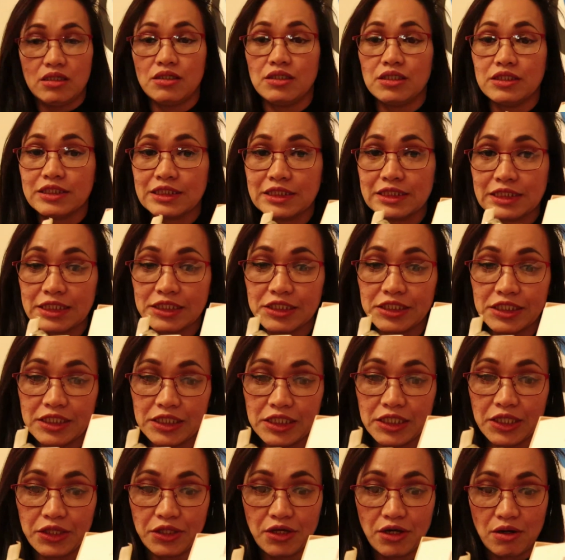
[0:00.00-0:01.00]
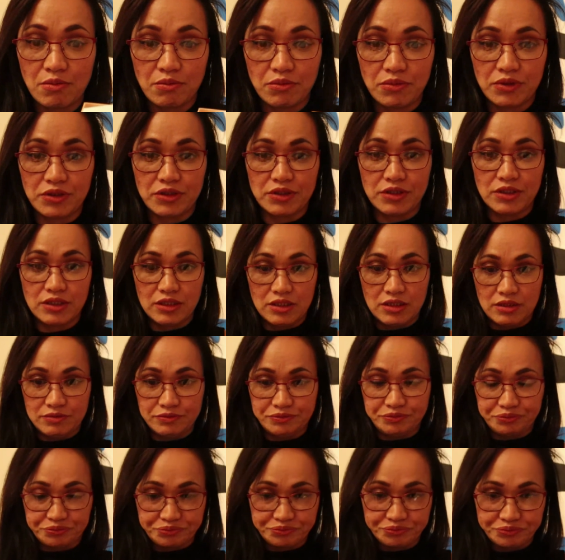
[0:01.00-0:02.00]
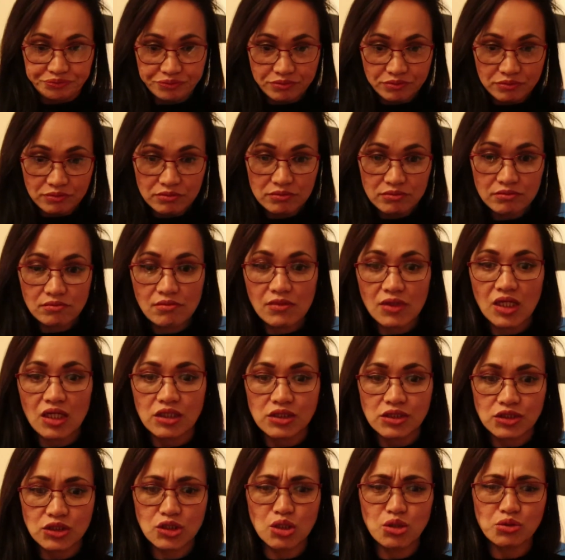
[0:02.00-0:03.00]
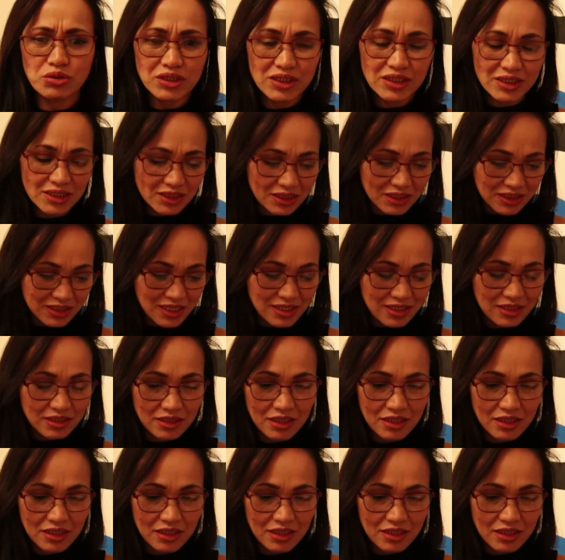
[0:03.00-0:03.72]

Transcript: serial number. So this